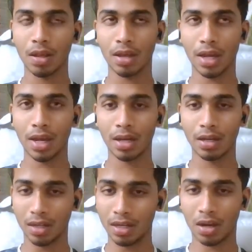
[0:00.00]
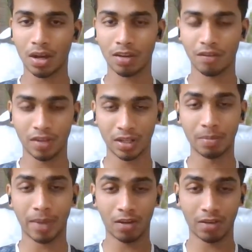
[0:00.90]
And till now, I've done the
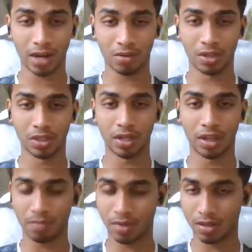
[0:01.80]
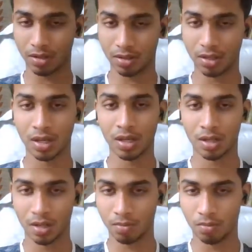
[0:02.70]
manual calculation as per the
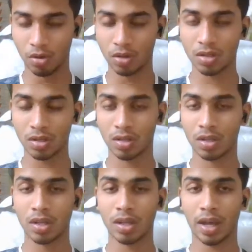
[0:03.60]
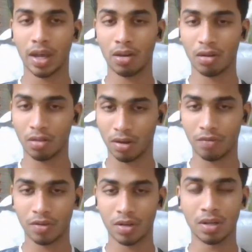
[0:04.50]
book, and also
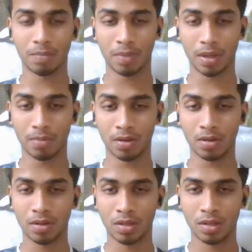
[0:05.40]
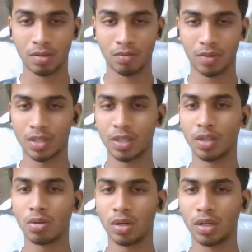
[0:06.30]
referred a paper which
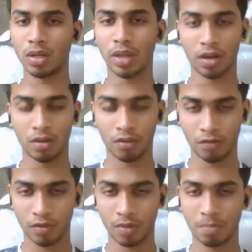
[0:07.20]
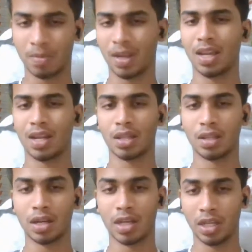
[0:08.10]
included design of the plates and
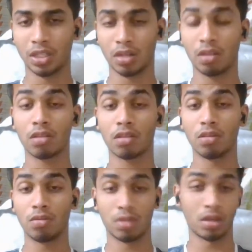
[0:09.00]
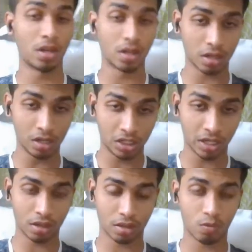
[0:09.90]
the connections used in industrial
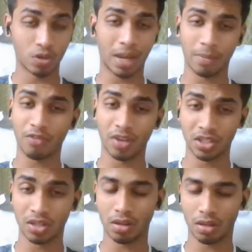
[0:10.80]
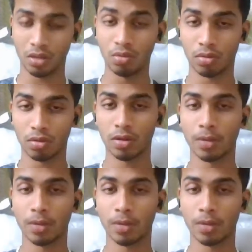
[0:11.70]
sheds, what type of connections they use.